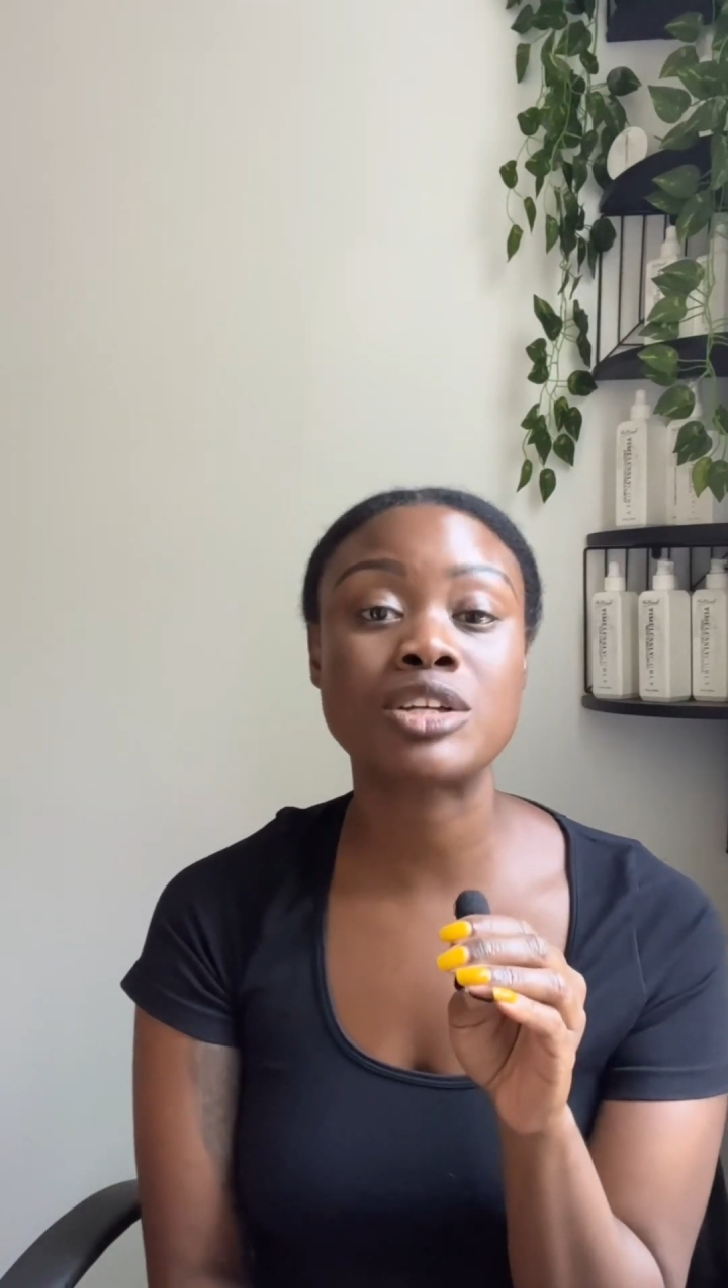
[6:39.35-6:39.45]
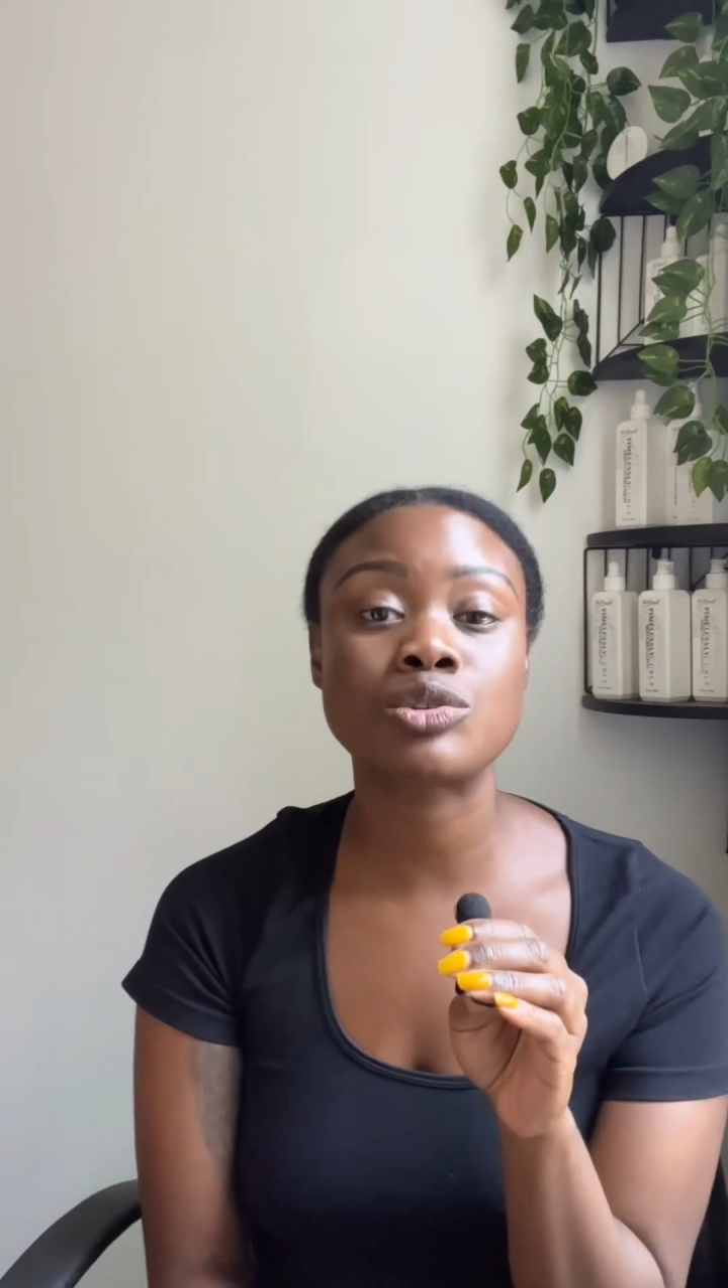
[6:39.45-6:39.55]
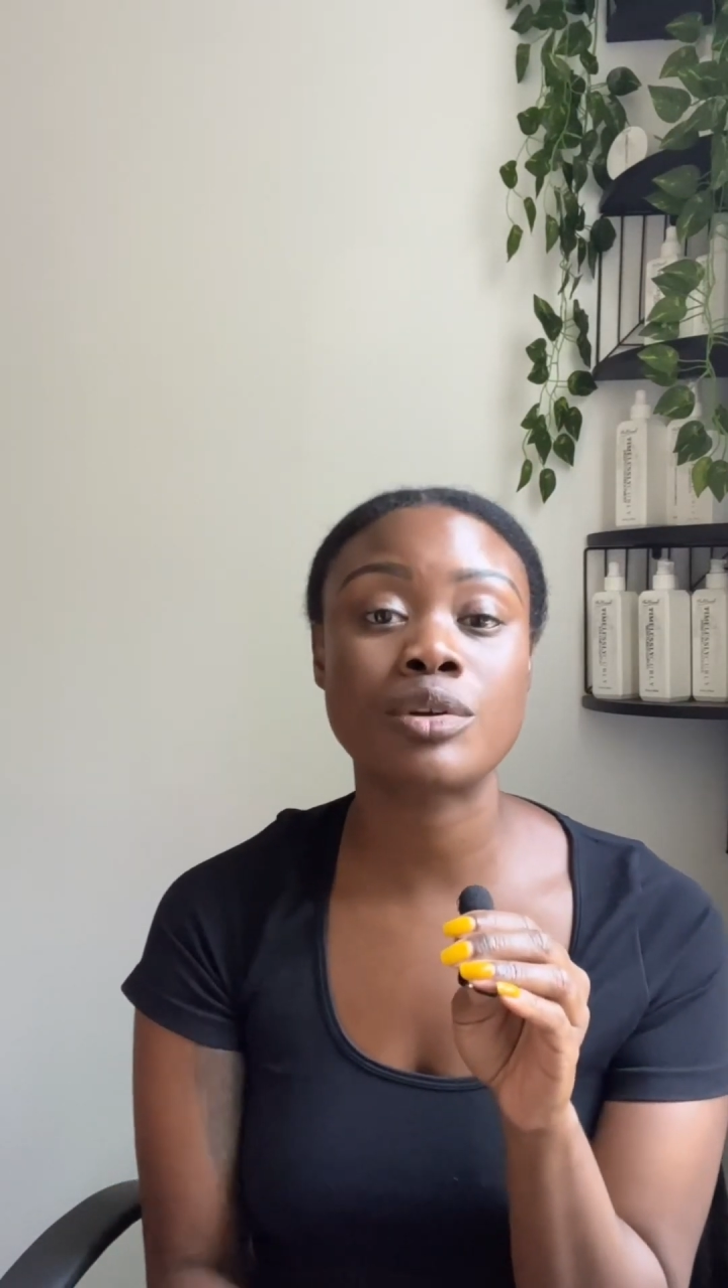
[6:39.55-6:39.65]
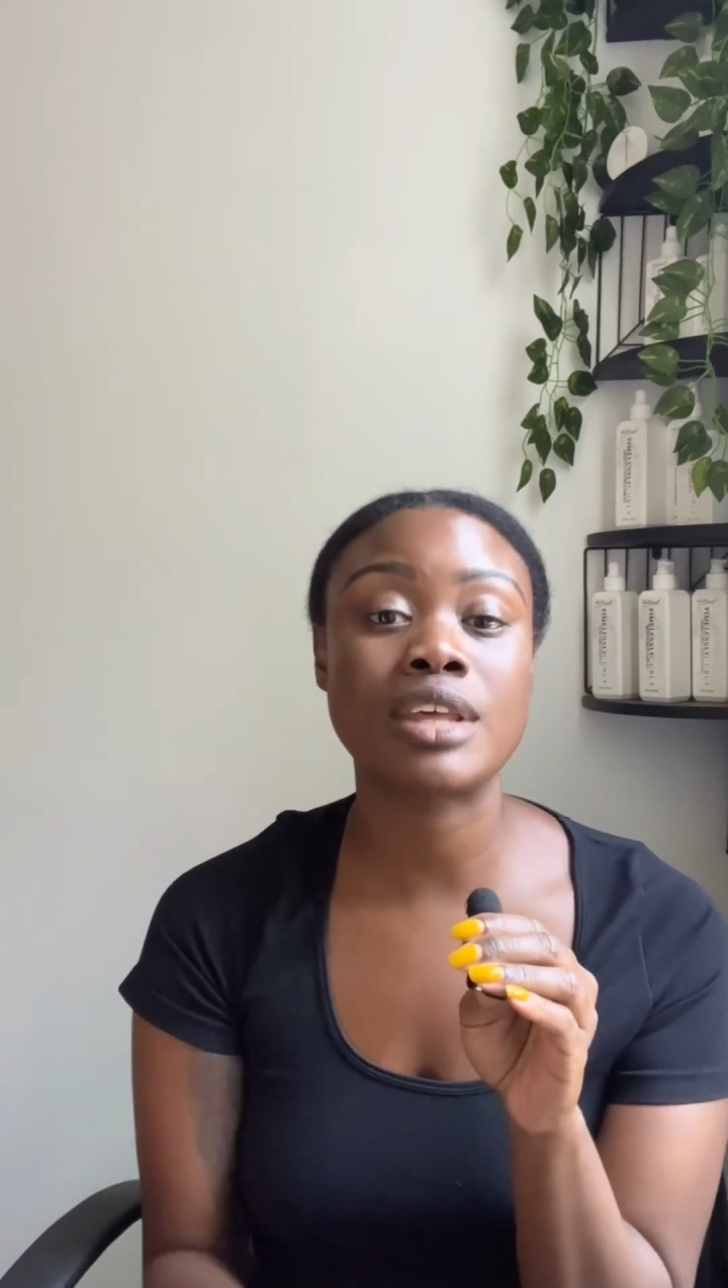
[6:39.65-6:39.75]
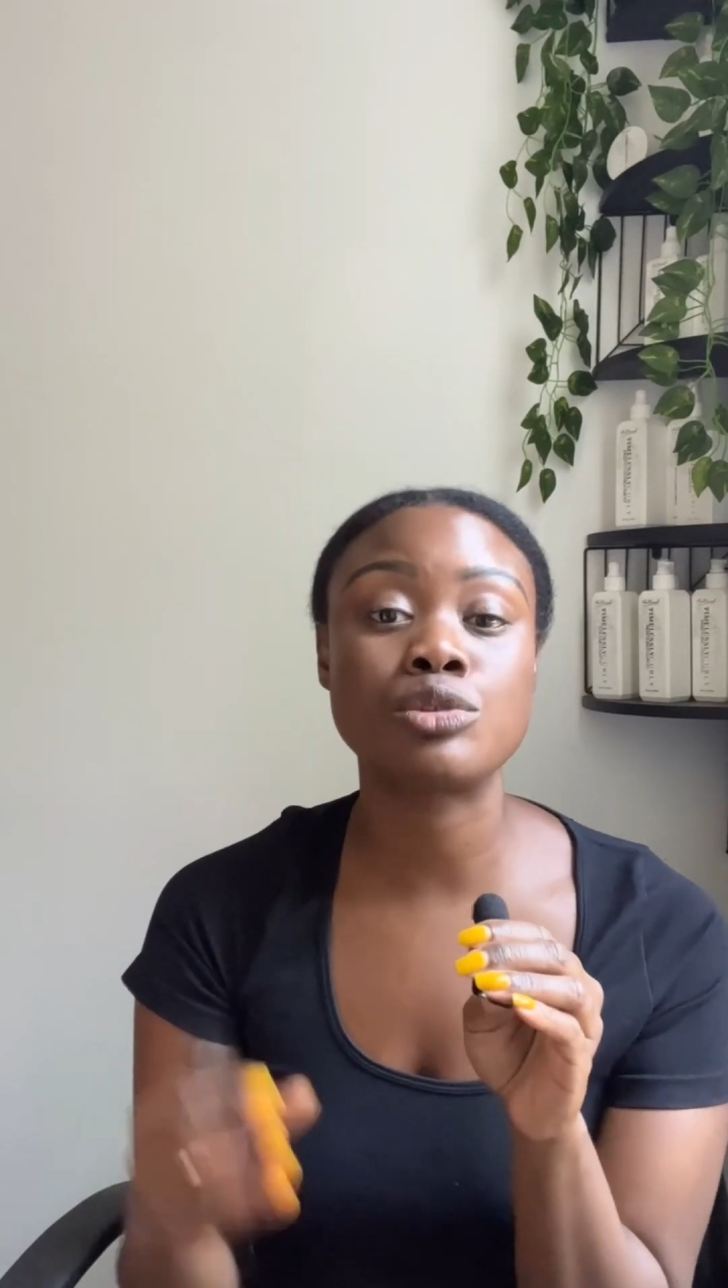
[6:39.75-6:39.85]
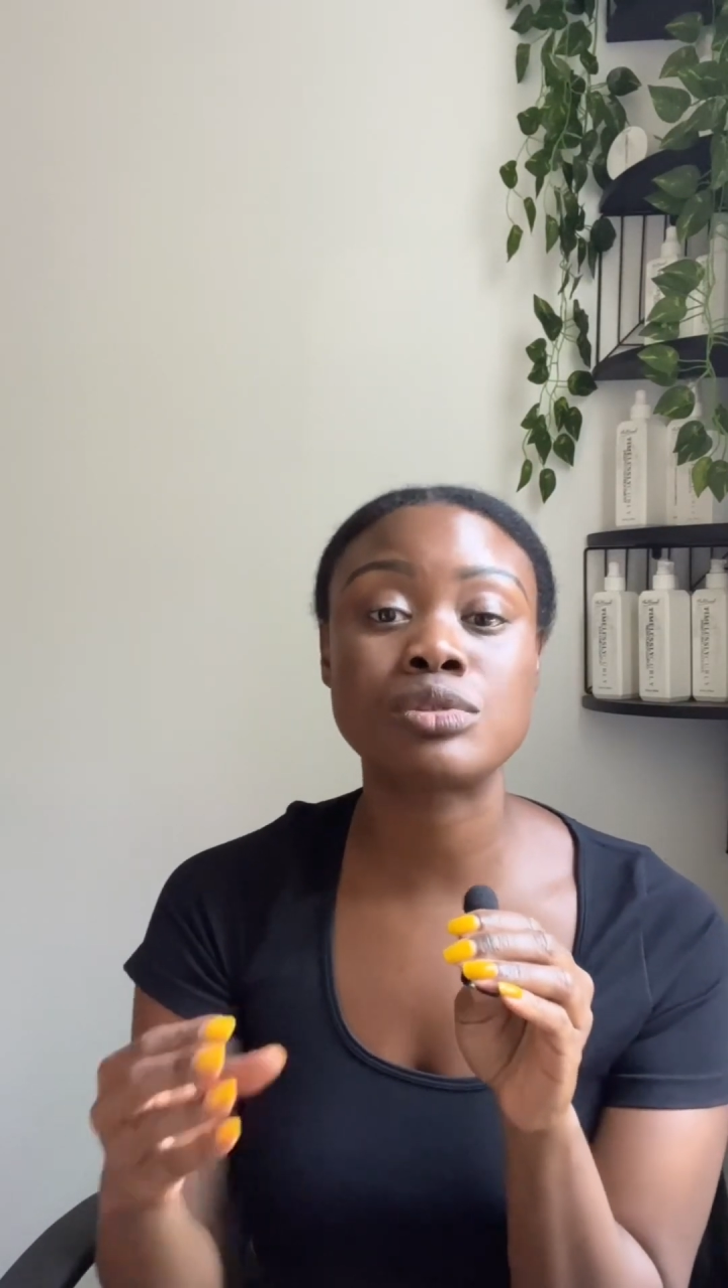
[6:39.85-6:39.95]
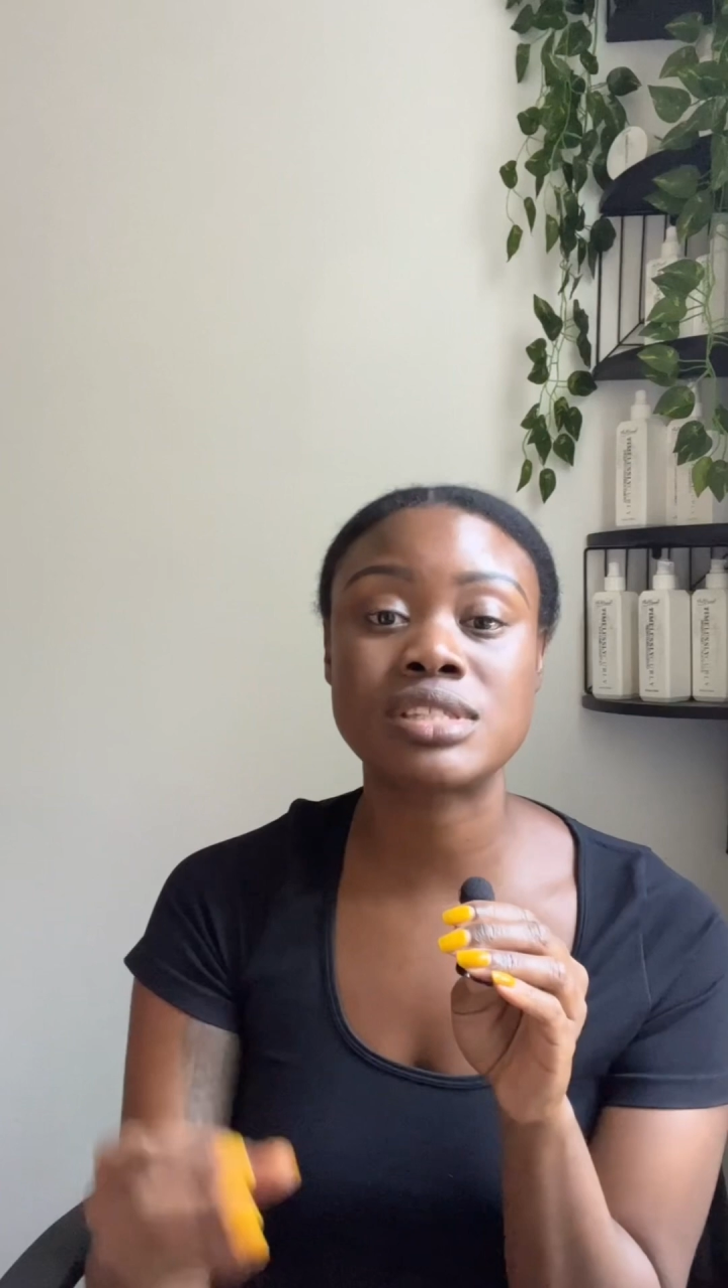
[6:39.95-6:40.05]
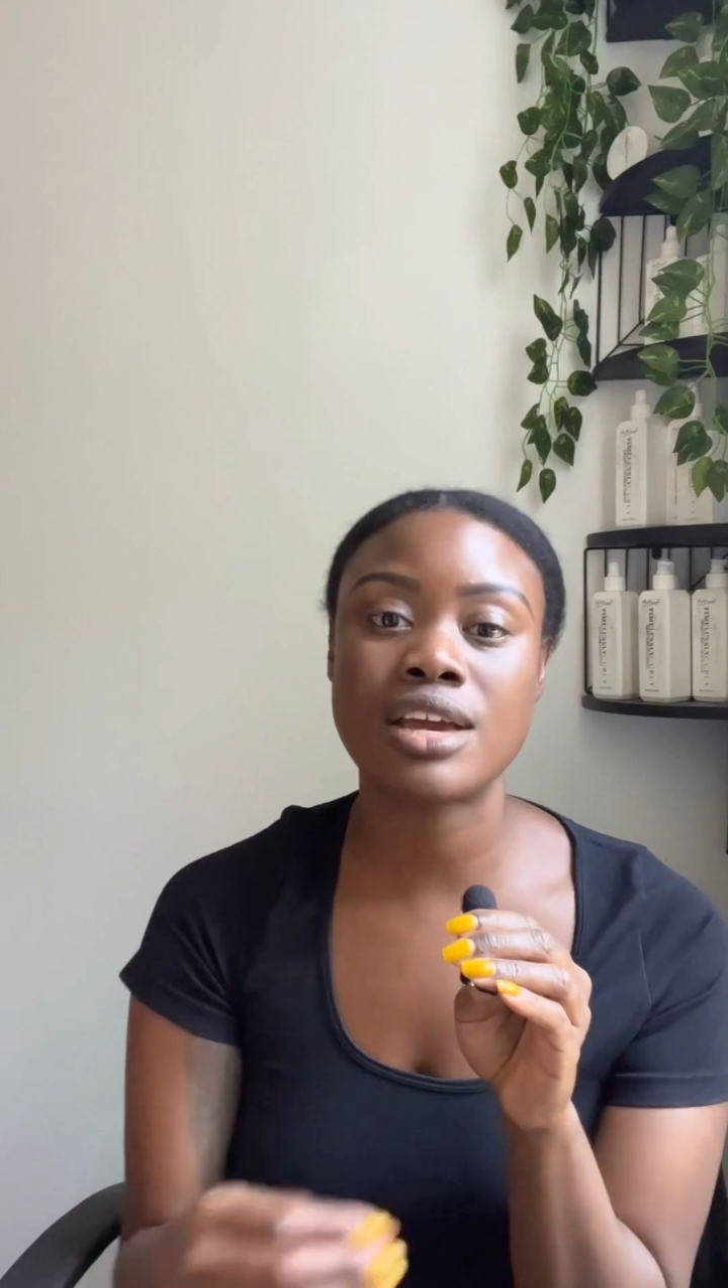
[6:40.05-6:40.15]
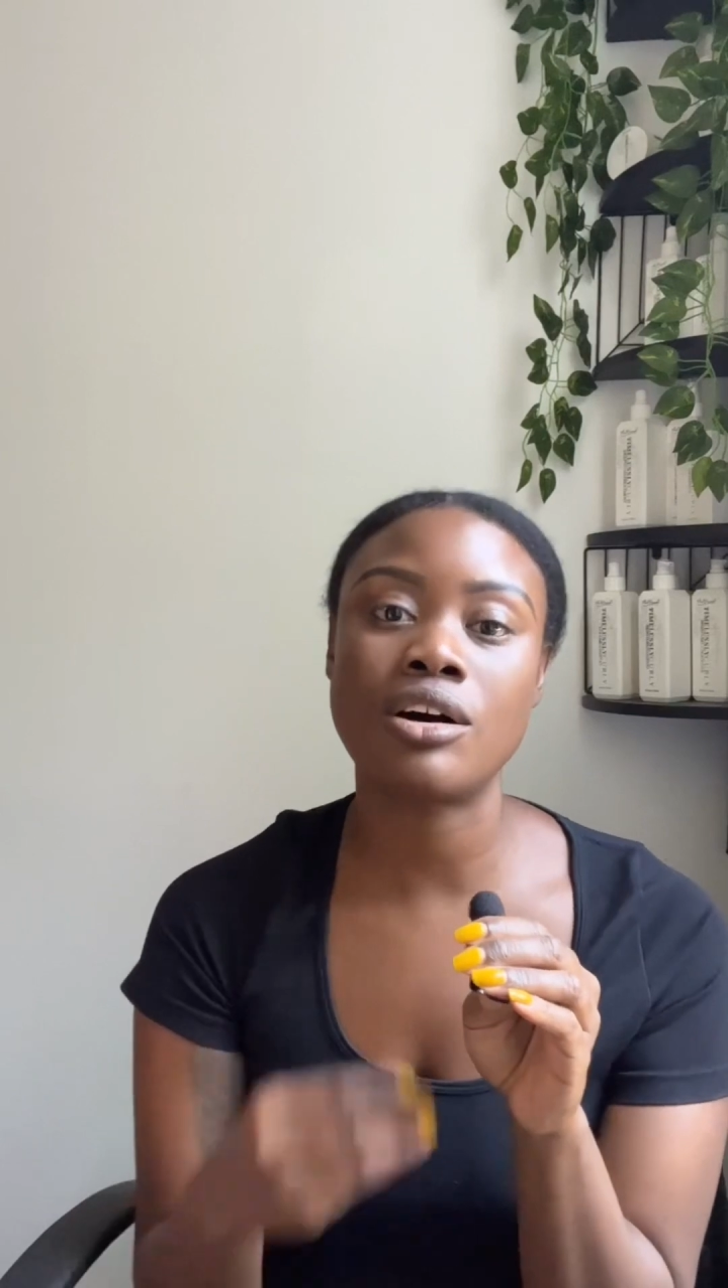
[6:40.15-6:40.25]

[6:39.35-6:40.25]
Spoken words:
sure that you stay